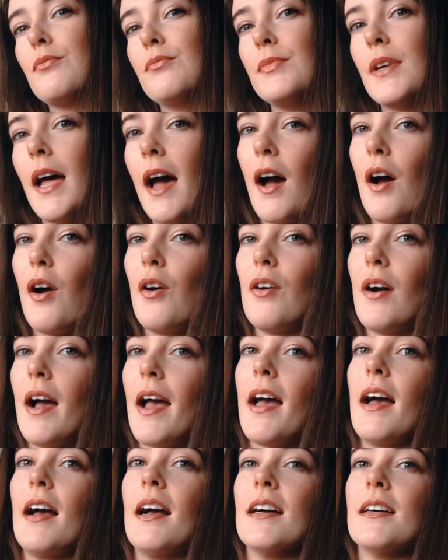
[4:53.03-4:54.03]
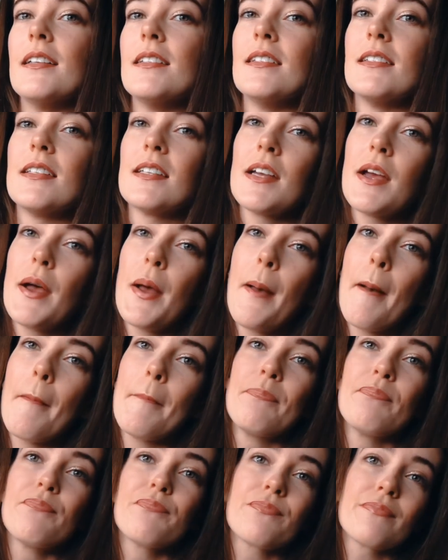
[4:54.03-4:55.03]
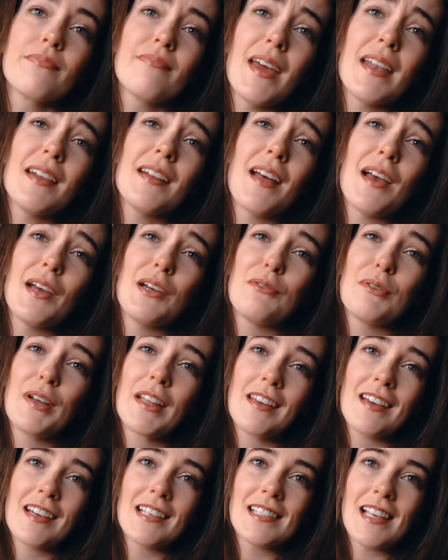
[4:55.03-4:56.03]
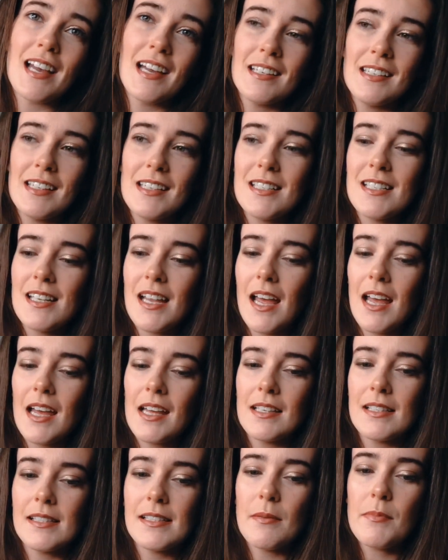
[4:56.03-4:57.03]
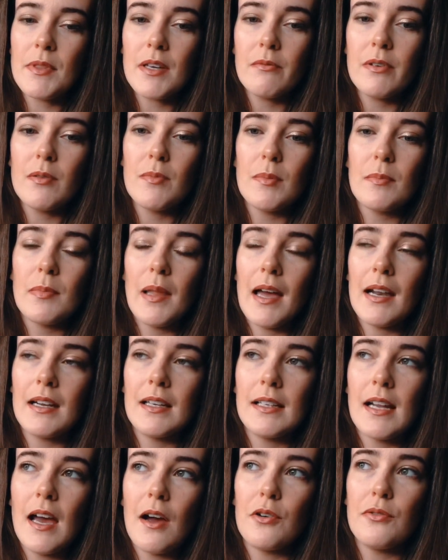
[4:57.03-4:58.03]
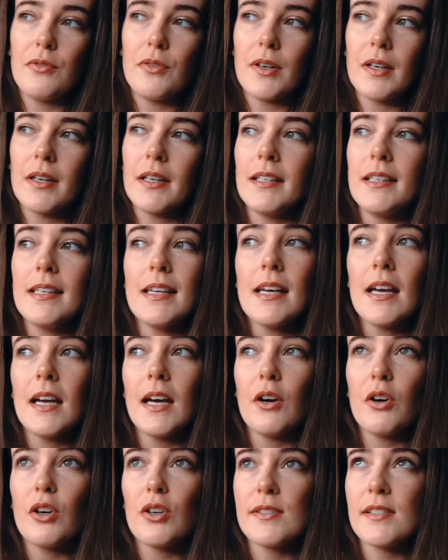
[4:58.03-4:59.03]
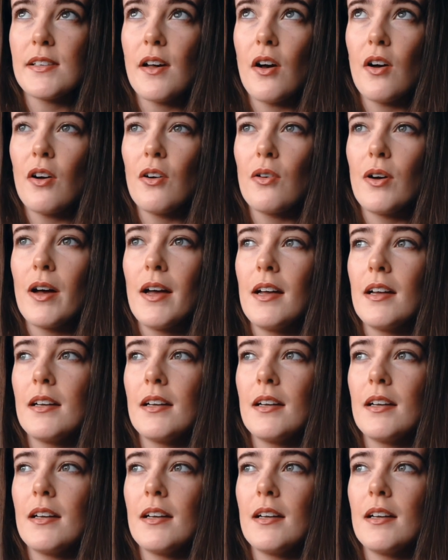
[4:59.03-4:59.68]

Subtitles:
now, and Ben and I are really excited, and it's something we've been planning now for a year or so,